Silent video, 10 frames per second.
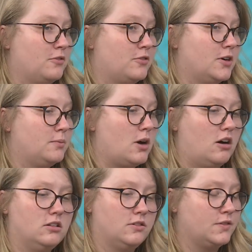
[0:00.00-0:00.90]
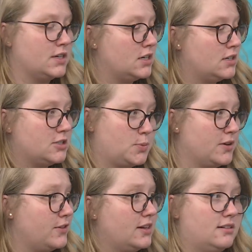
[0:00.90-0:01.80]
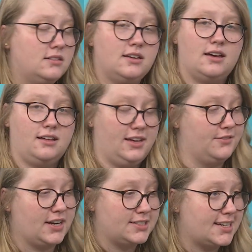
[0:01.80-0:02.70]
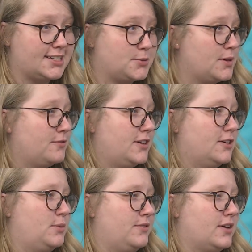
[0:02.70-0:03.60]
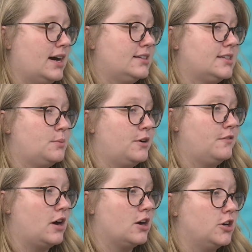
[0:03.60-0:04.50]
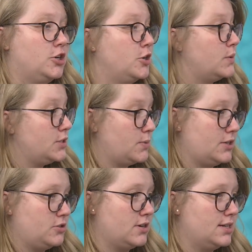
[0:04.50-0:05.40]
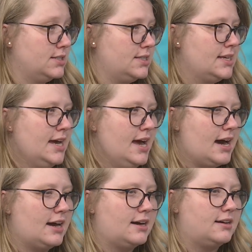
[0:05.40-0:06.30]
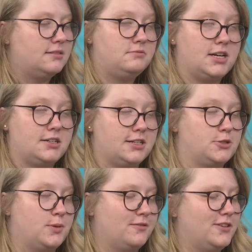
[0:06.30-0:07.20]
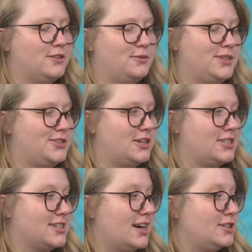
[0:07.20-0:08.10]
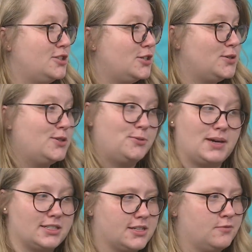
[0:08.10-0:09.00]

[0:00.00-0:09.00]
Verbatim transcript: from all over Springfield, uh, even outside of Springfield. We've got some of our newest restaurants uh, downtown Springfield. We just got two new Mexican